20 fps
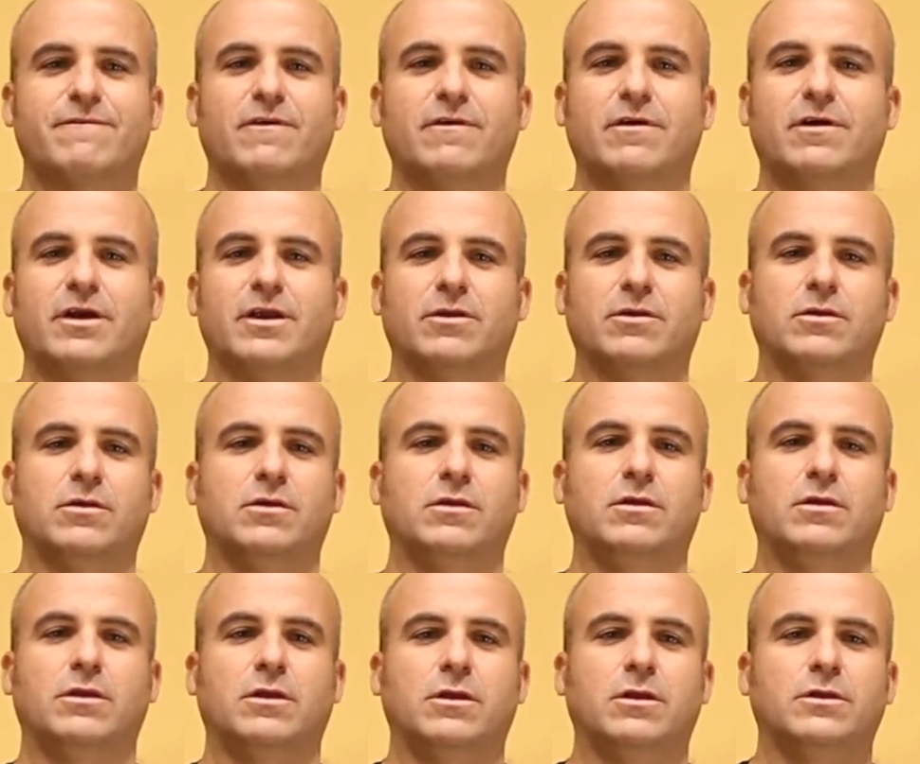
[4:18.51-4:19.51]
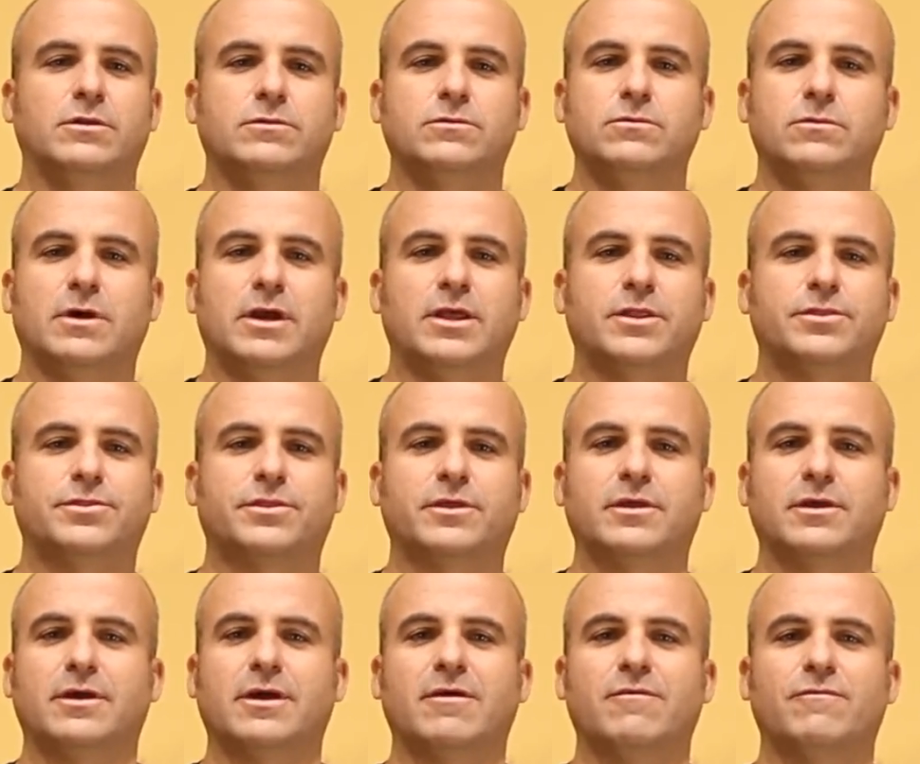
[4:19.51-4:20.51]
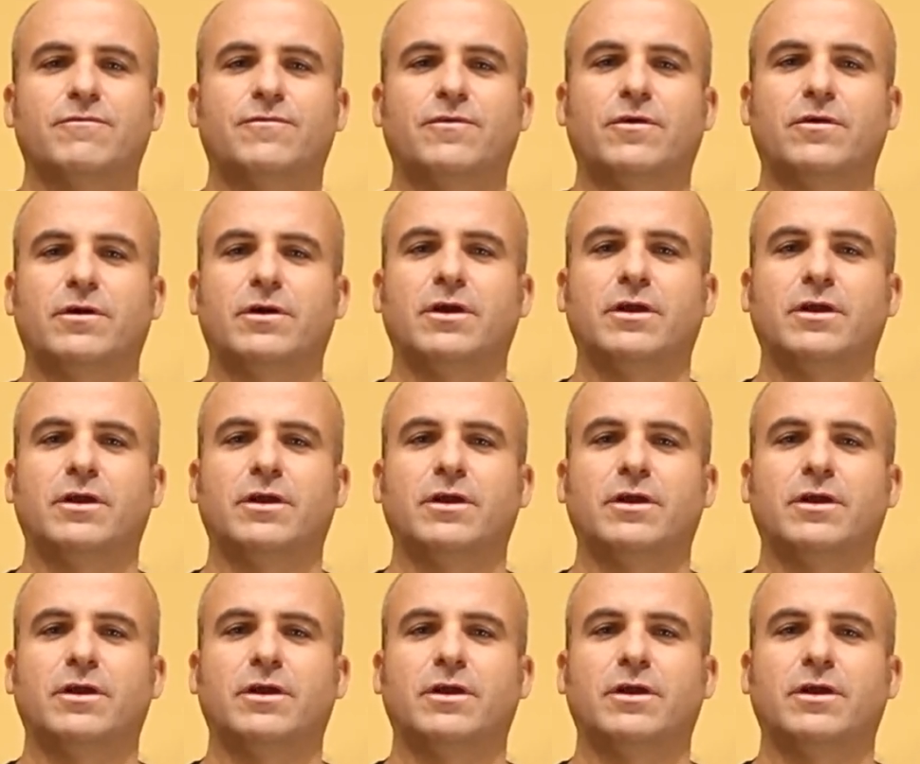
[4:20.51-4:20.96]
4 end. 2 and 3 and 4